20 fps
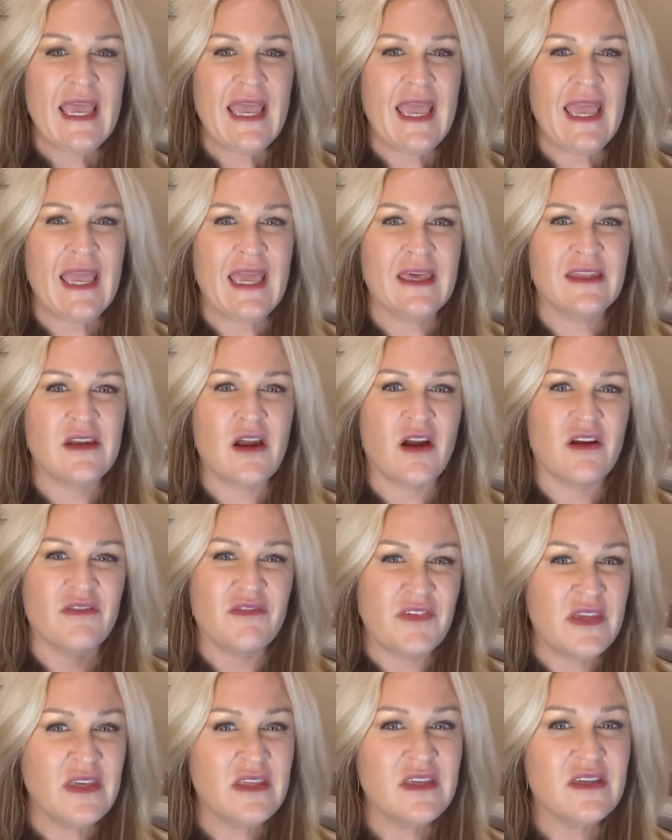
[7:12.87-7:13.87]
And our
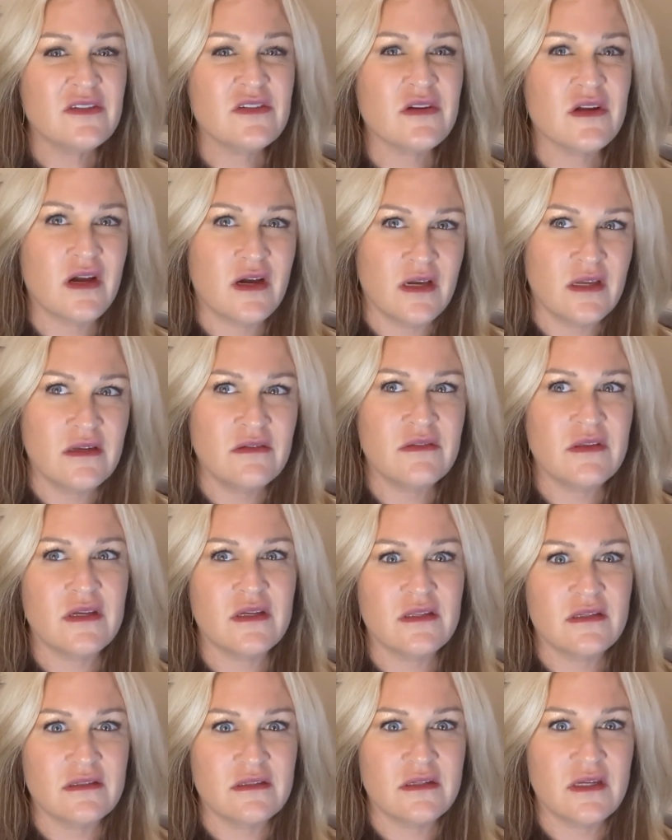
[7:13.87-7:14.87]
feelings are kind of
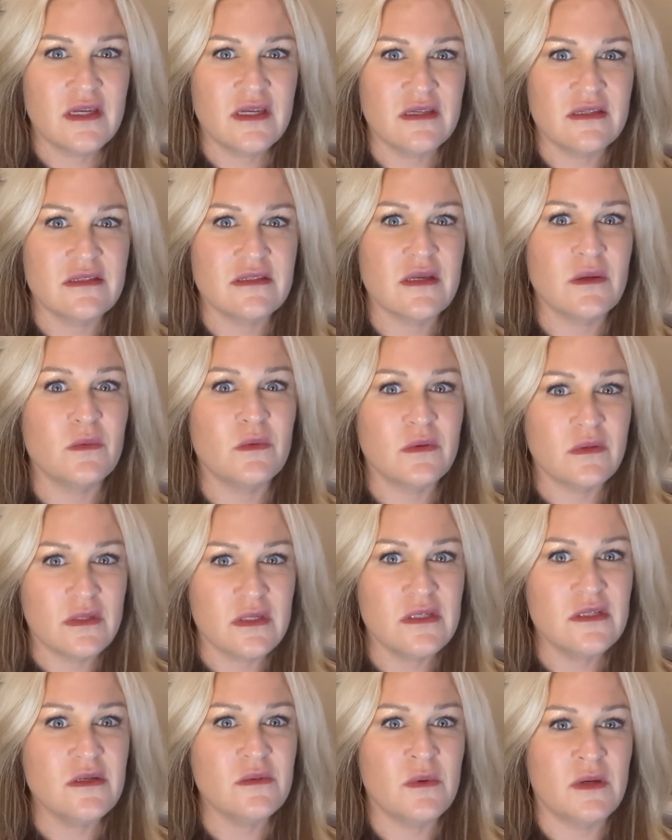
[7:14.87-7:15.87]
like little kids. They really
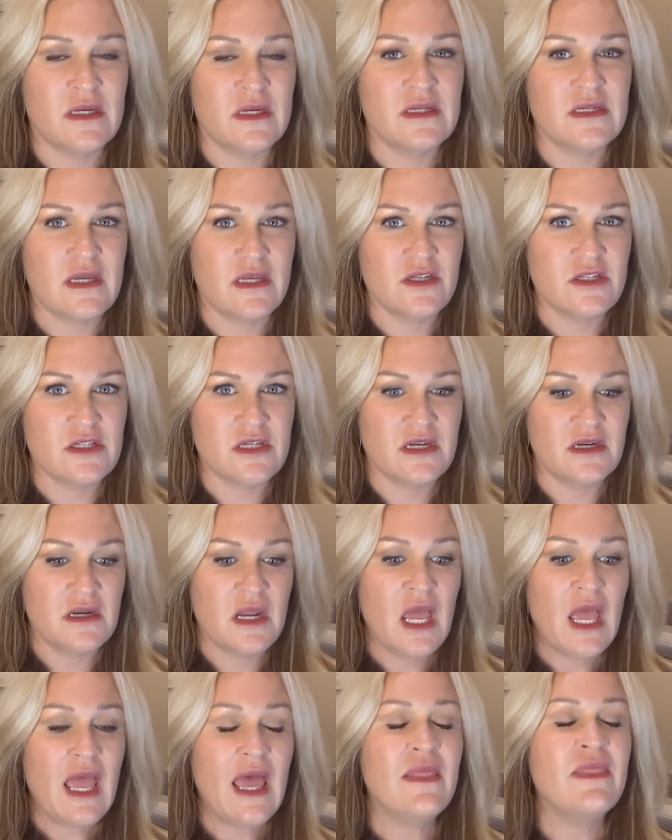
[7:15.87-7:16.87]
do want attention,
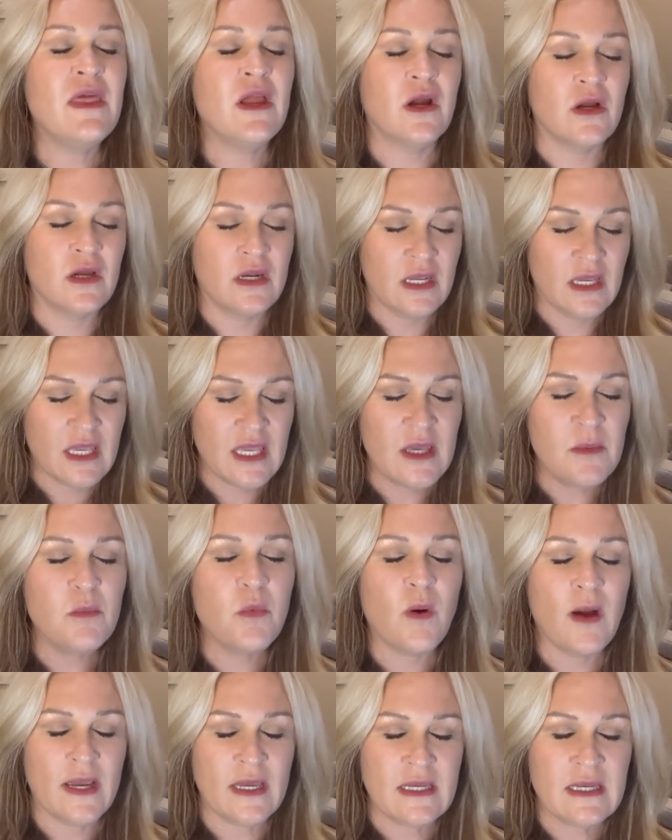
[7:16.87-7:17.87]
and they're going to keep
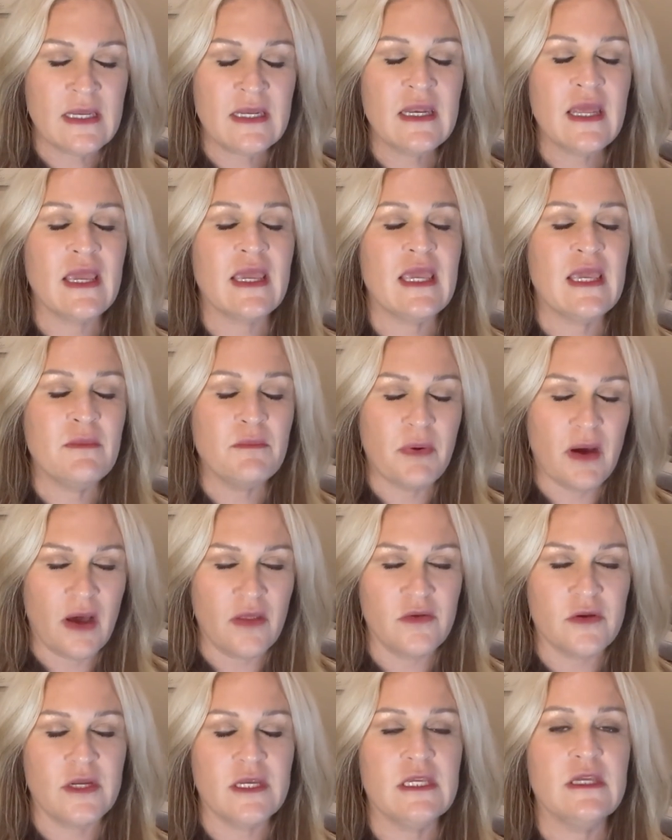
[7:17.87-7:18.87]
whining and keep
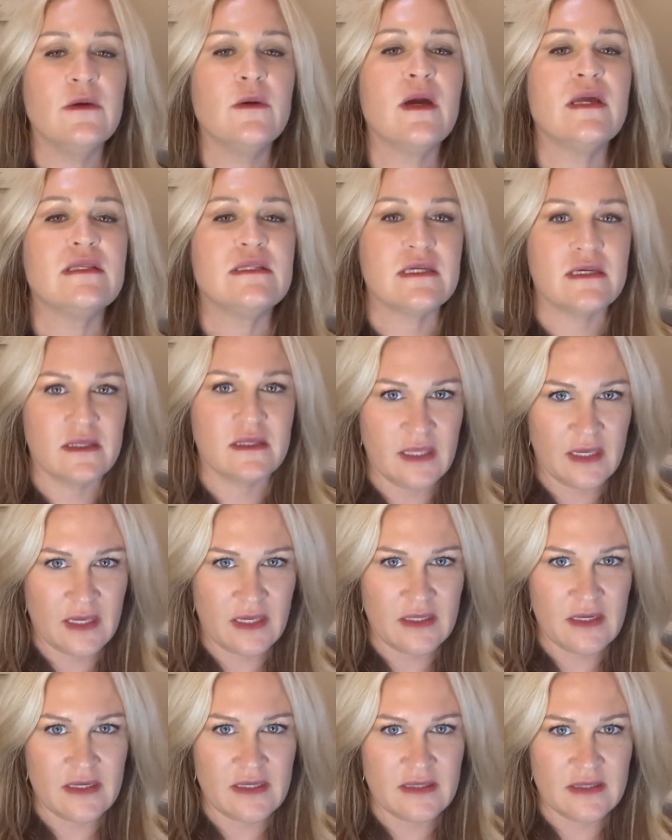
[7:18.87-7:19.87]
bothering you until they
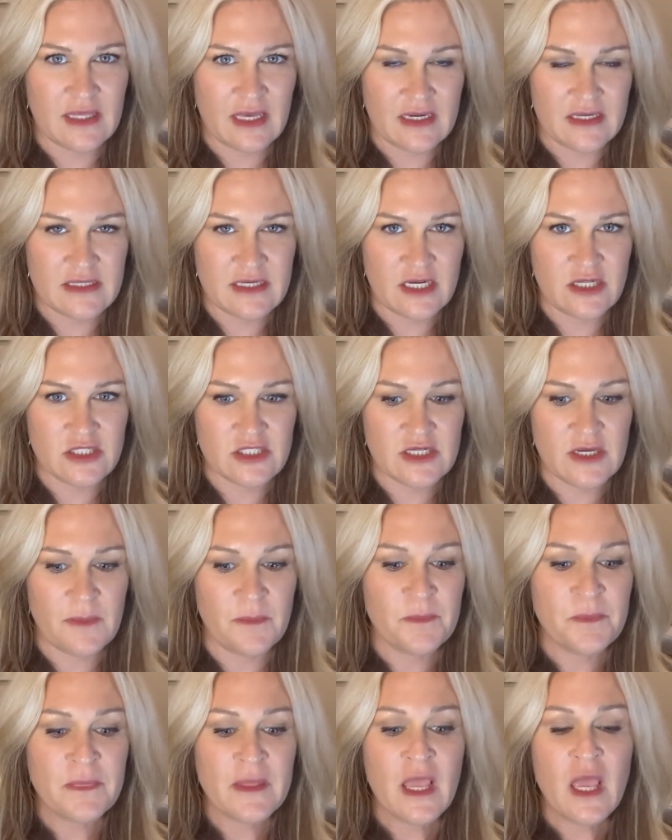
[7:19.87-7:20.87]
get that attention.
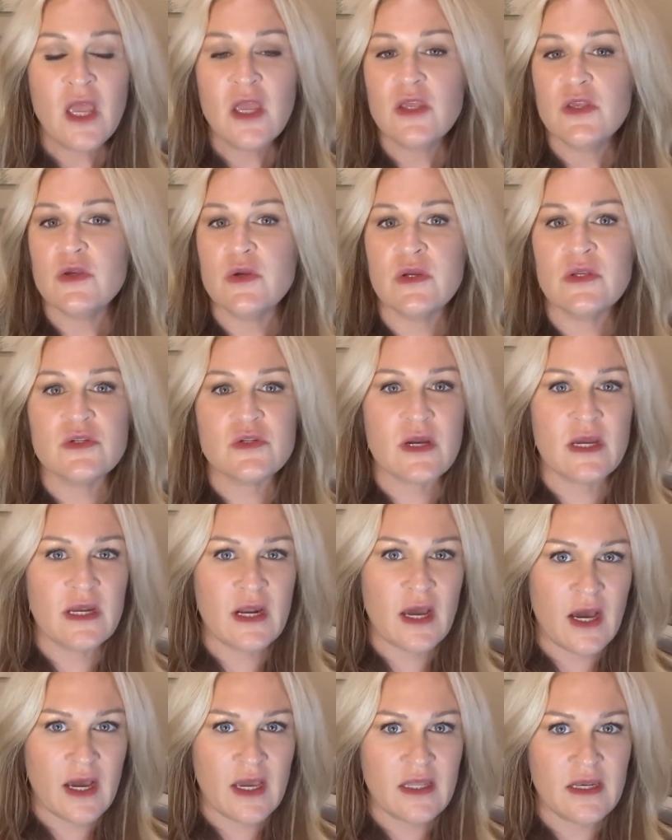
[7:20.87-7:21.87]
You can try to
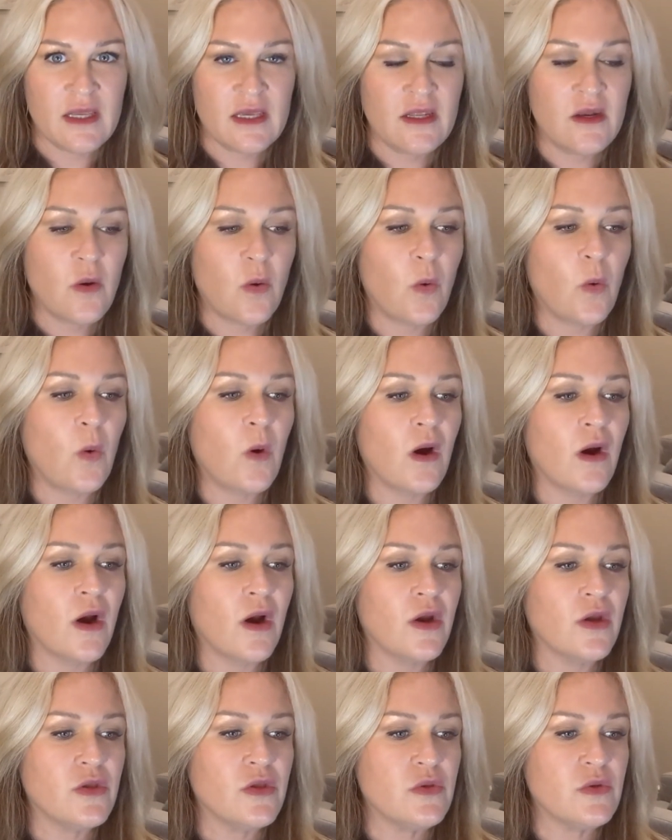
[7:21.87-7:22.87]
hide it,
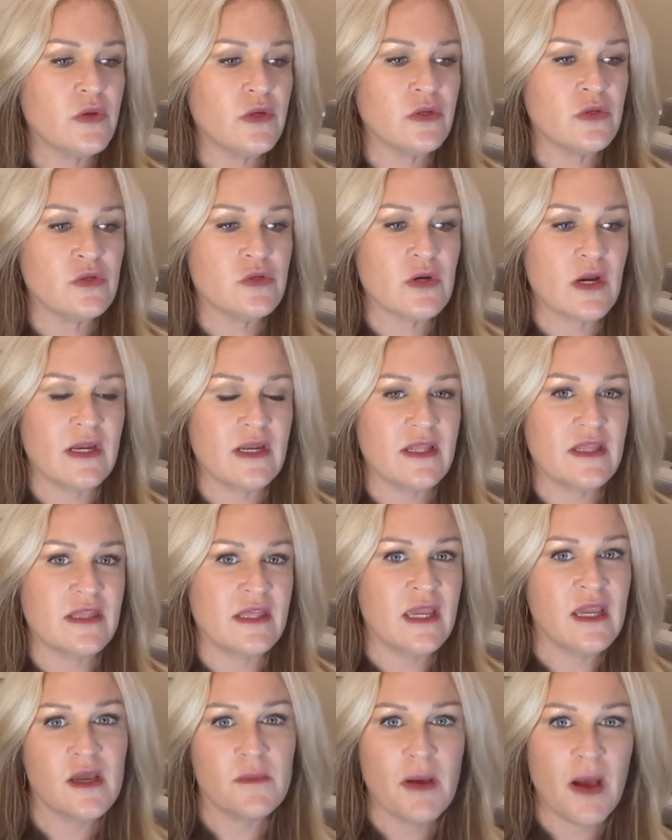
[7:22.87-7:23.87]
or you can try to
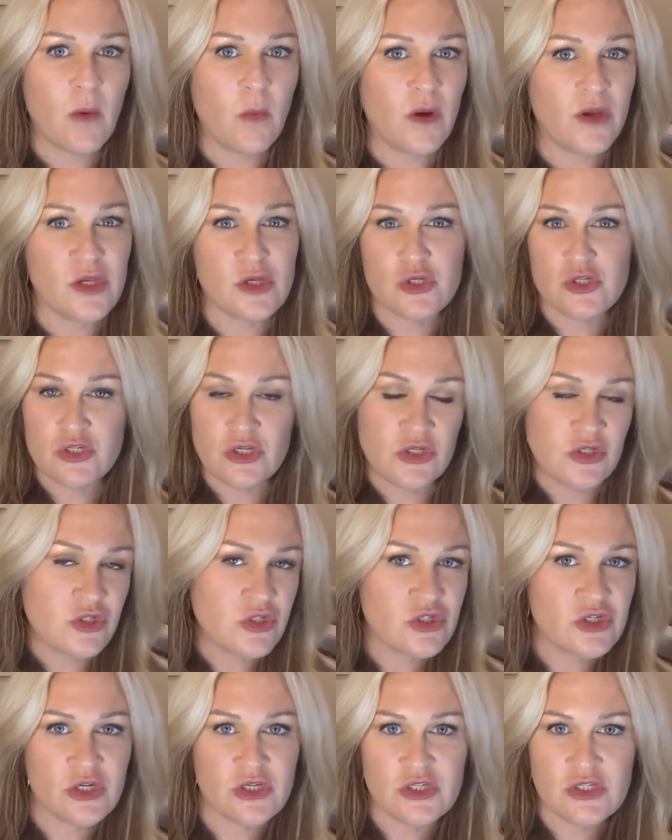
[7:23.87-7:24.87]
think about what you should and
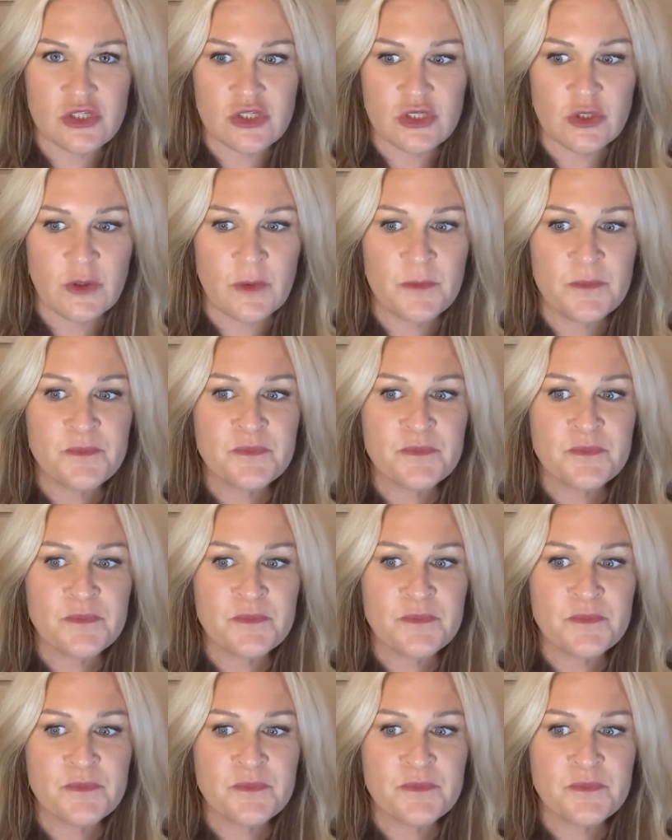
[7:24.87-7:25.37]
shouldn't do.